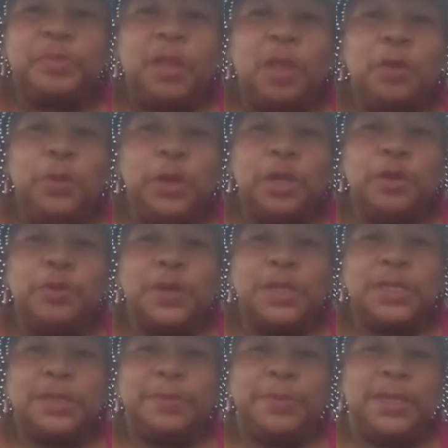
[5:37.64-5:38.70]
we're
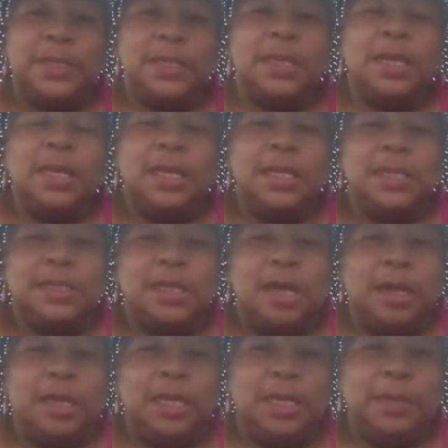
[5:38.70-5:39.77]
going to be
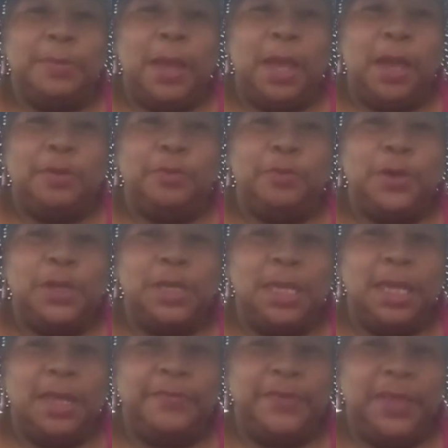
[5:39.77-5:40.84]
talking about what
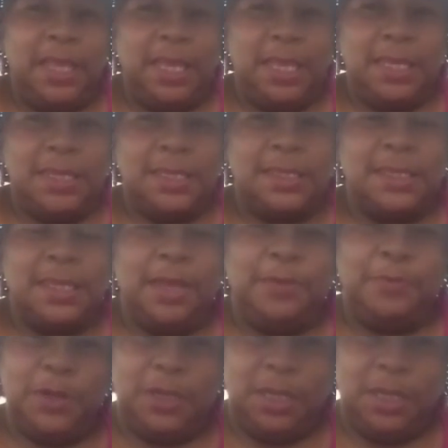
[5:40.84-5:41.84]
love is and what